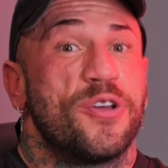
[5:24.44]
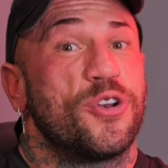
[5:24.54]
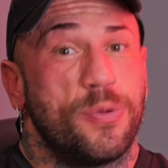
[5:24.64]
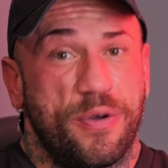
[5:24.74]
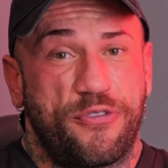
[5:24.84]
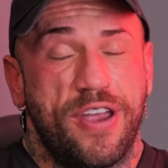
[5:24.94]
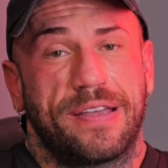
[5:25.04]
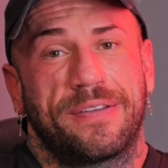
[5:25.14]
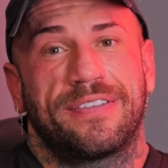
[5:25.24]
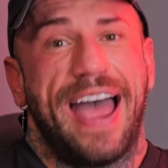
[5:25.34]
Number
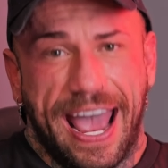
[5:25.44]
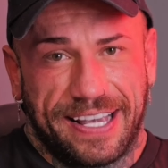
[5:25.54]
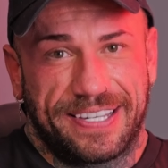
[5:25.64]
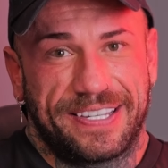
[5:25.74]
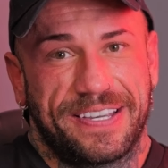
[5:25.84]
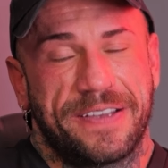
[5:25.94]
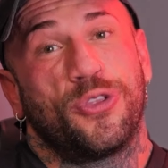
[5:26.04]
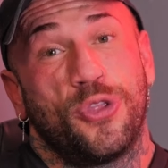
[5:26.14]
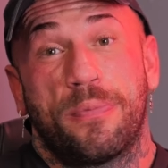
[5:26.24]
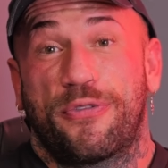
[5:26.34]
3, eggs.
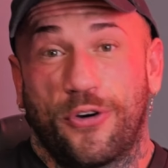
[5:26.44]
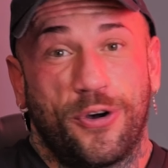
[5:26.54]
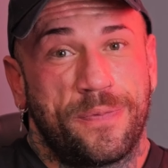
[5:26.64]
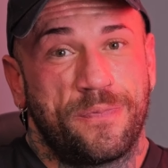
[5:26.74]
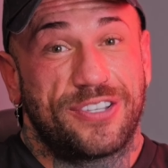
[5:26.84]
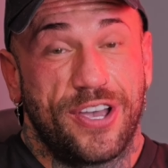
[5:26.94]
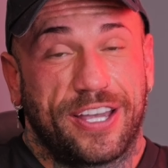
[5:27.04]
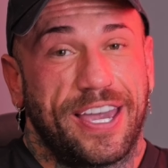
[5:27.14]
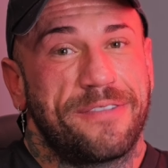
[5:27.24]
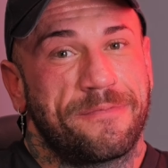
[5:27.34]
Number 4,
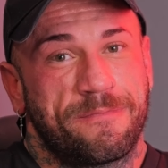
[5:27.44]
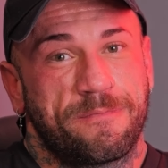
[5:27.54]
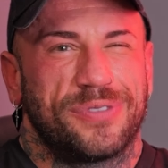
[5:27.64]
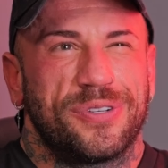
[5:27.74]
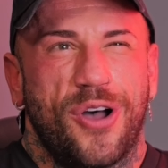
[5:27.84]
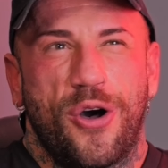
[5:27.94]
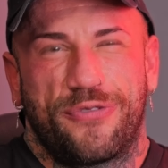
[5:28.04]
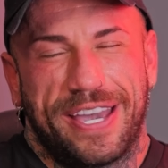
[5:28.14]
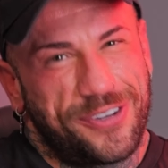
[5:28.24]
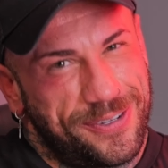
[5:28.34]
turkey or
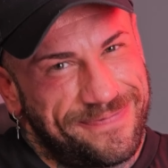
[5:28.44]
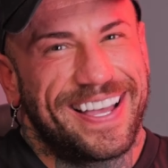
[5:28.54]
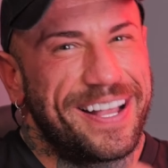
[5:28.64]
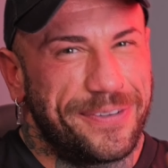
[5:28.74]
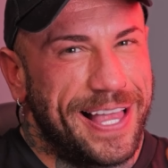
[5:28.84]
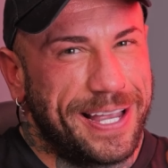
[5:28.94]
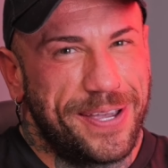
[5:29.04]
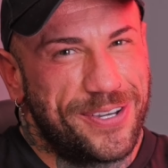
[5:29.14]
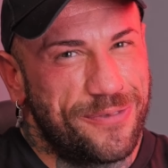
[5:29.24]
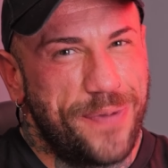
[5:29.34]
fish. I do like a
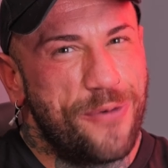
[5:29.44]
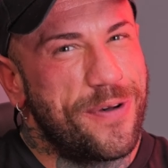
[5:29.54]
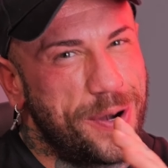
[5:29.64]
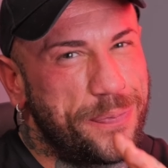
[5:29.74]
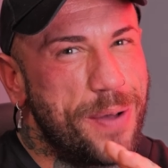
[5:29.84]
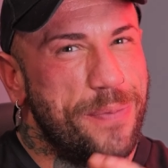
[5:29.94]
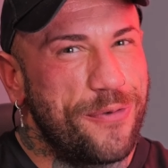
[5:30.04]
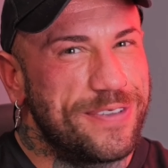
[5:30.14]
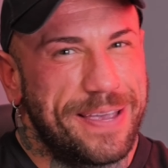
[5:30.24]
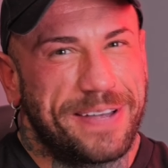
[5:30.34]
mixture of both. I'm going to put them
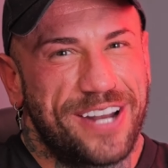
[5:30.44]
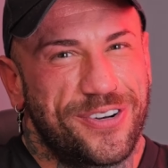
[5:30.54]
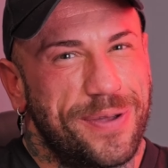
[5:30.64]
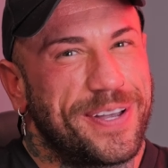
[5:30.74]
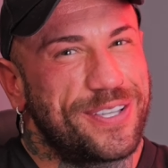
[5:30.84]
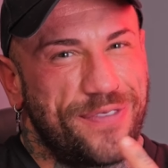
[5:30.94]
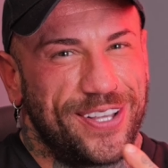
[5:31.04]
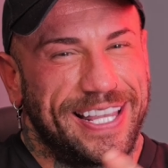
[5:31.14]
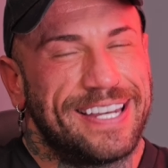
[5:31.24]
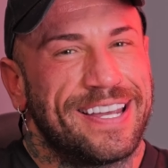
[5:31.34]
both in the same category because they're very
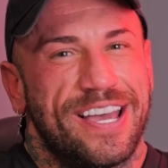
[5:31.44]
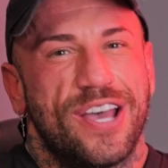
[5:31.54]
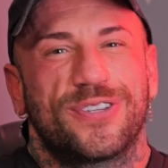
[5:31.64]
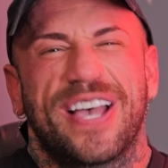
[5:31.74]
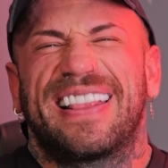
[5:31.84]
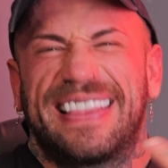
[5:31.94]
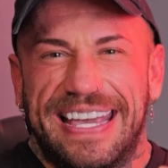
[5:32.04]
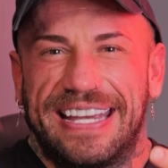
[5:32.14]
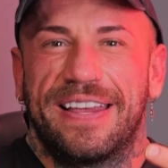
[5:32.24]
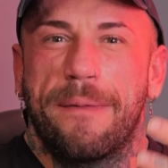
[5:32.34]
lean. So a
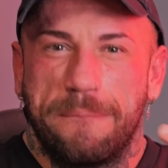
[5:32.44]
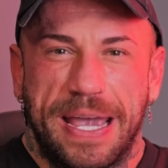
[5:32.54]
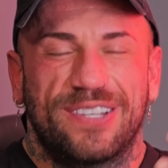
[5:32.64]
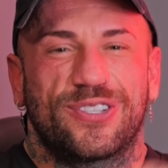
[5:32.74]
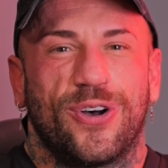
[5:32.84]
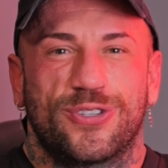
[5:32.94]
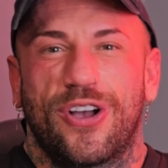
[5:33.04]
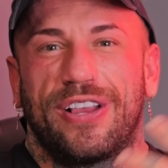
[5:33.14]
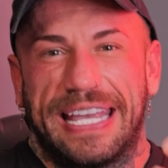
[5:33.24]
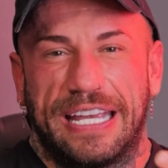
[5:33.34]
lean meat source
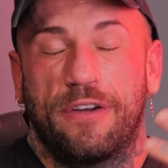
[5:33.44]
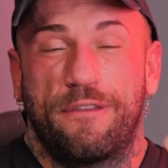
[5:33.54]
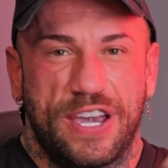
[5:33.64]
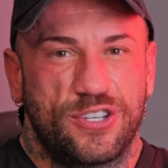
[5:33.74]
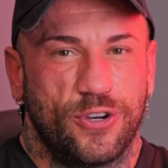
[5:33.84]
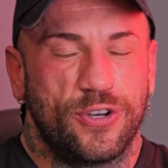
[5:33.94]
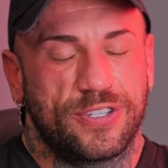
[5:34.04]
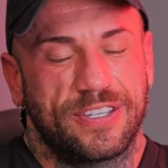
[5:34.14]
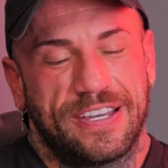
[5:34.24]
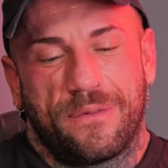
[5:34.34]
or lean fish
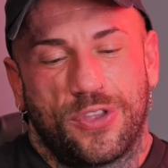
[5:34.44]
source.